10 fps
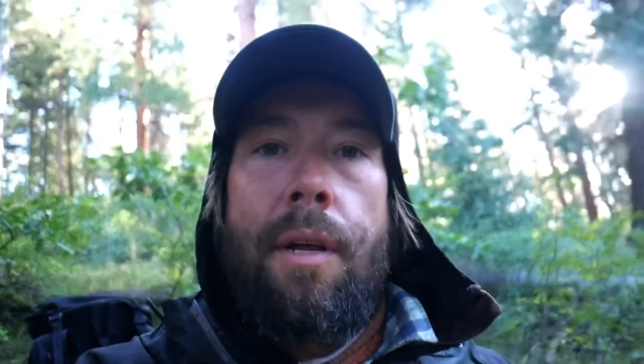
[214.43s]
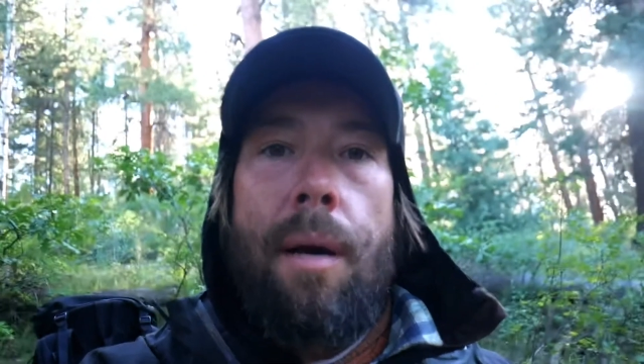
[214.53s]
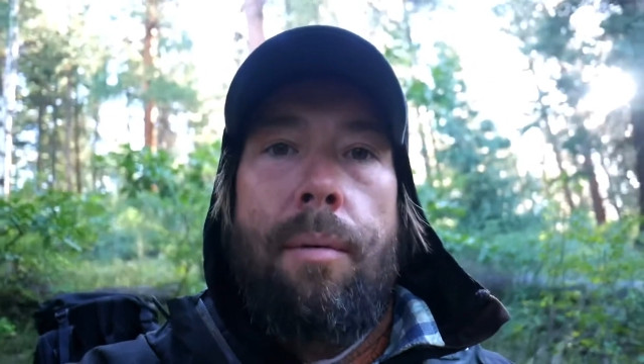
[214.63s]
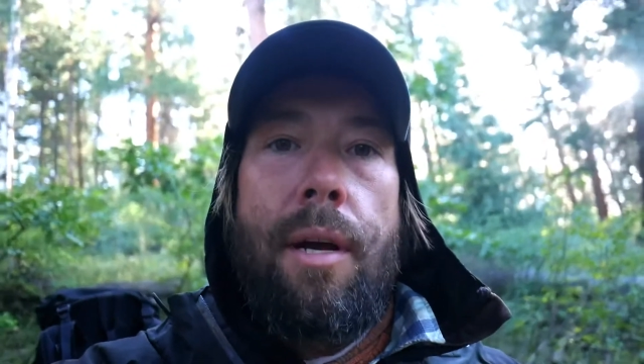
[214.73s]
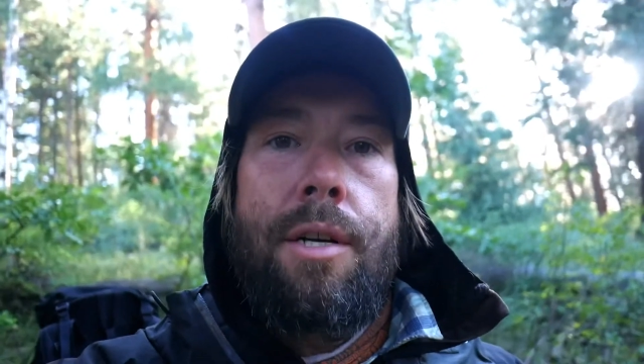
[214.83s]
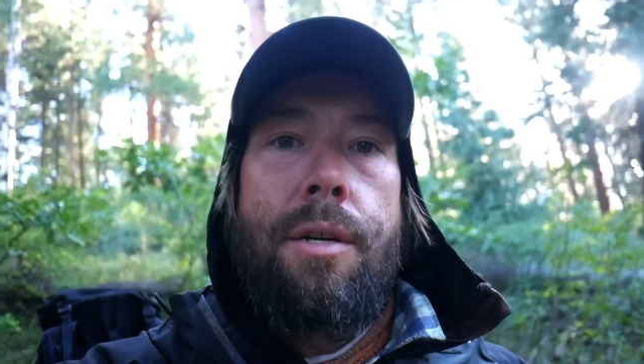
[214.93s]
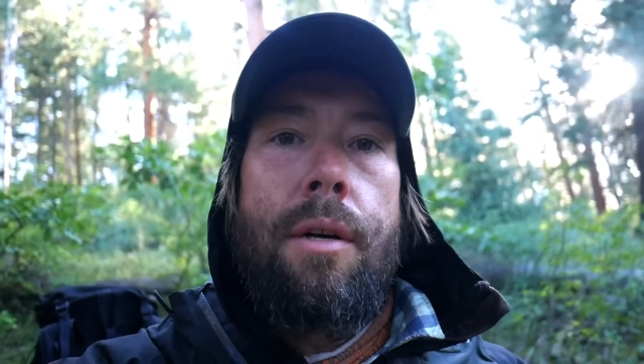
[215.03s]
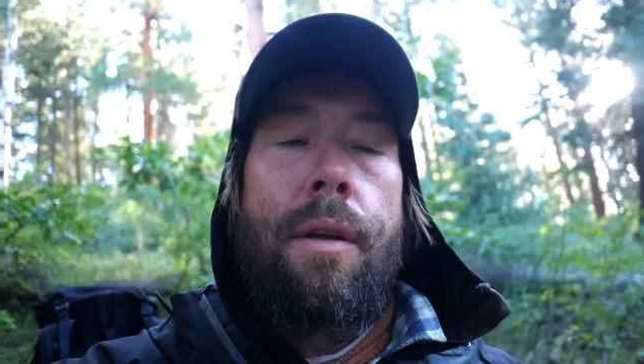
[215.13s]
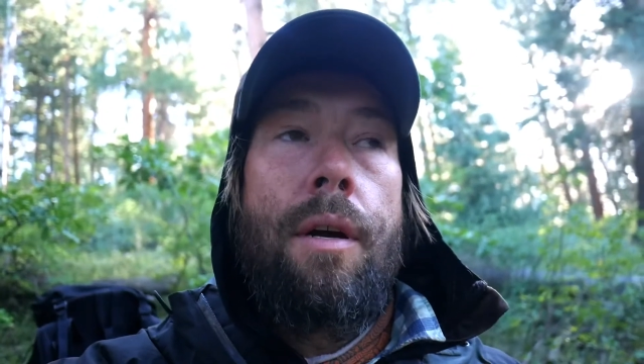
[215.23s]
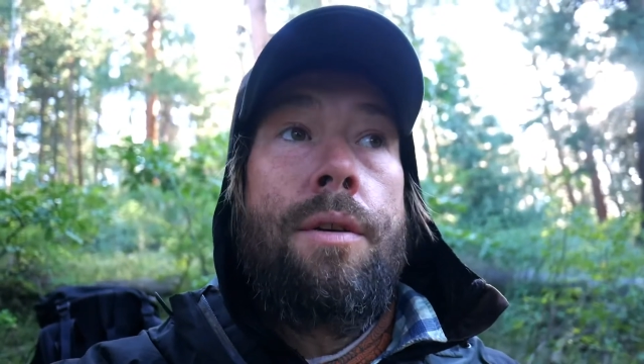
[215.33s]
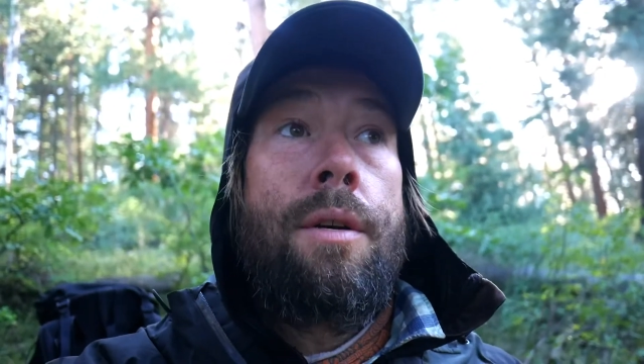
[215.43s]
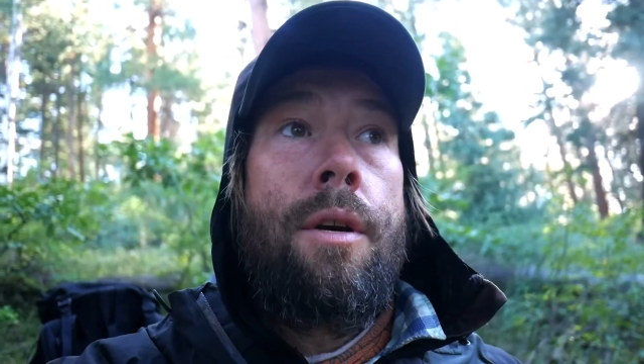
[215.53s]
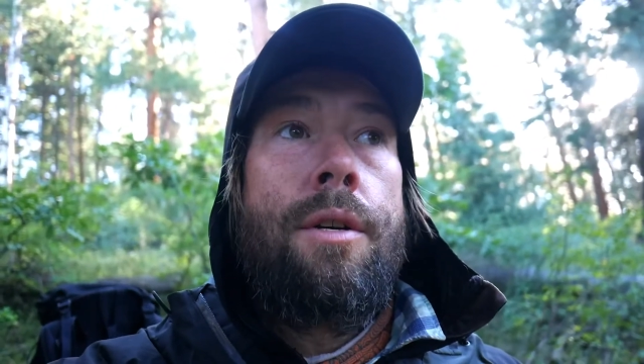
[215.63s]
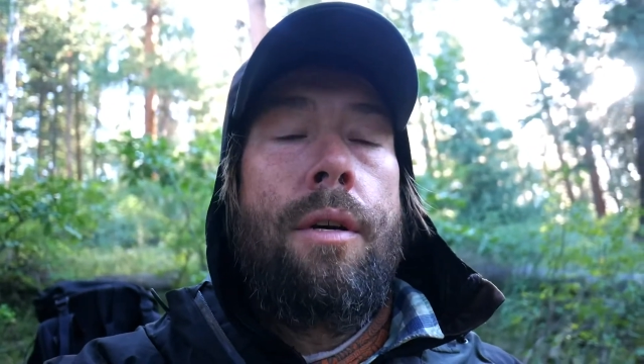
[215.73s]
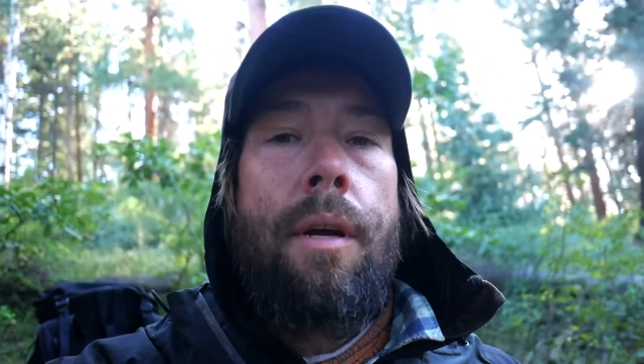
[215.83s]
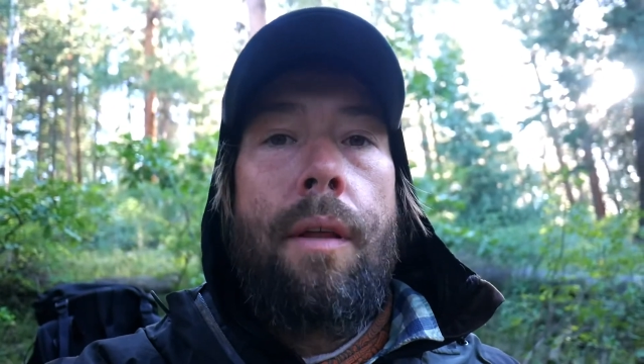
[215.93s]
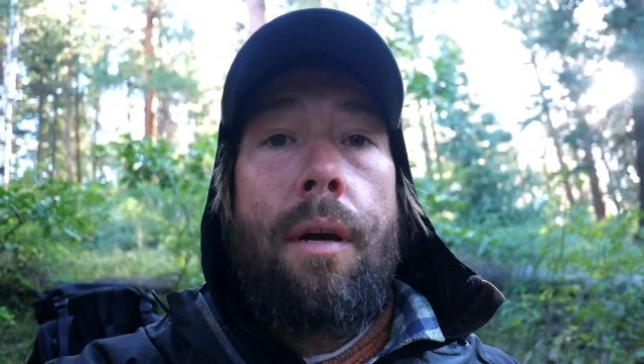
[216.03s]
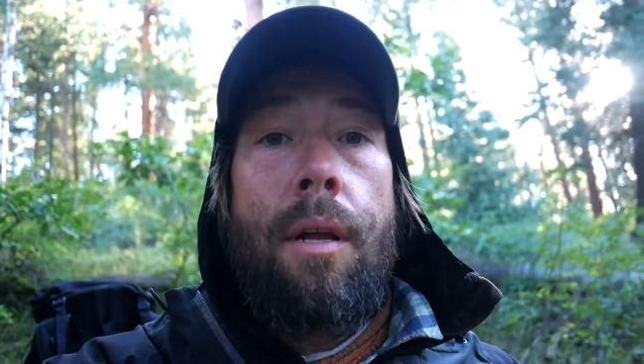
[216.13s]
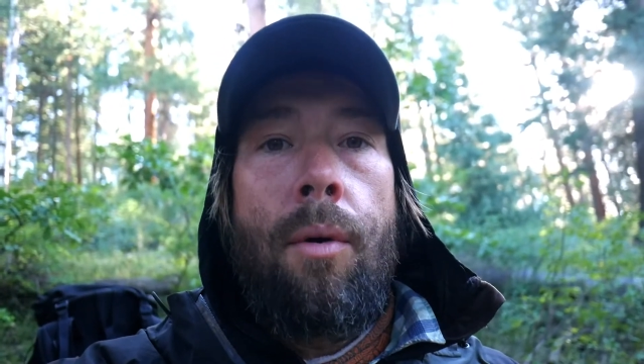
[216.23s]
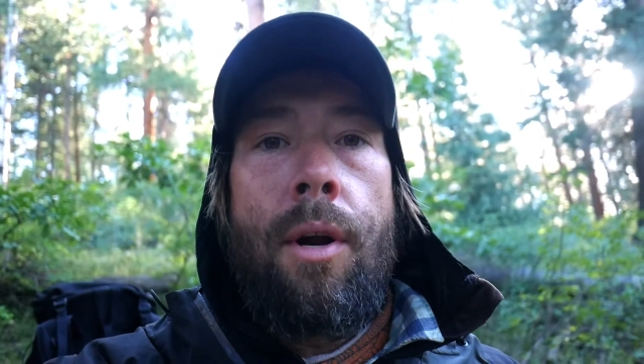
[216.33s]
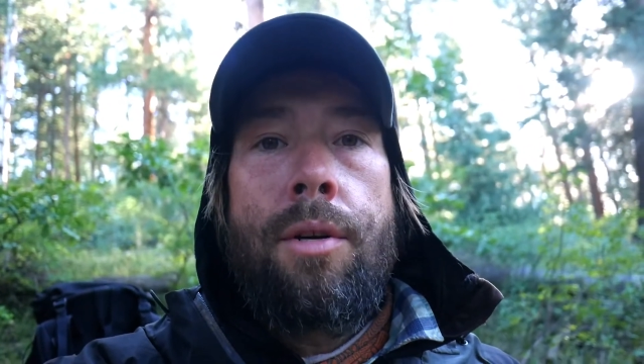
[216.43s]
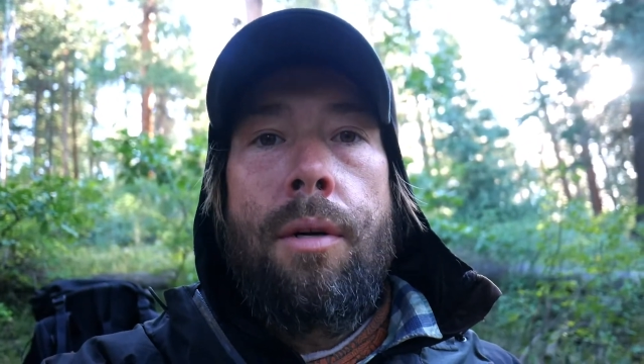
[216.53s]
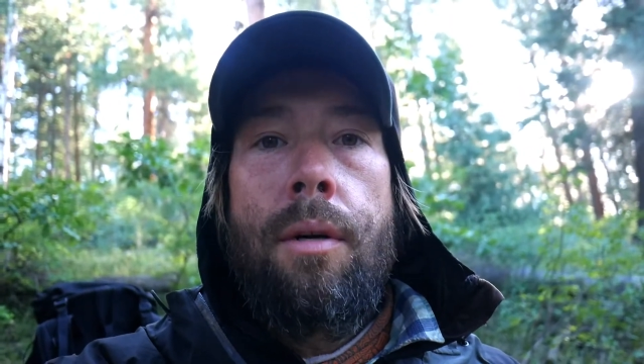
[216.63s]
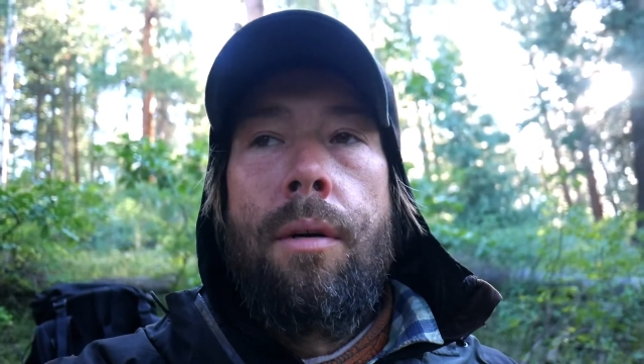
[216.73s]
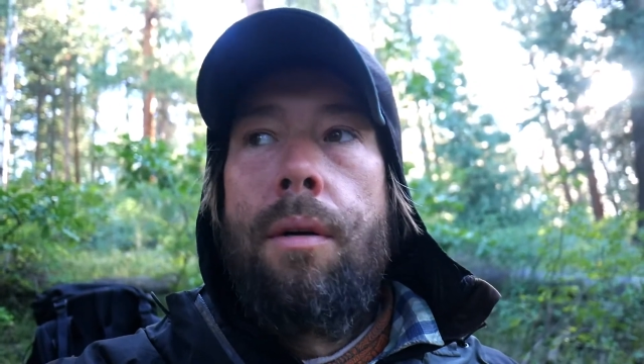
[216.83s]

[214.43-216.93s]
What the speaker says: the Appalachian Trail, the Arizona Trail, and now the Colorado Trail.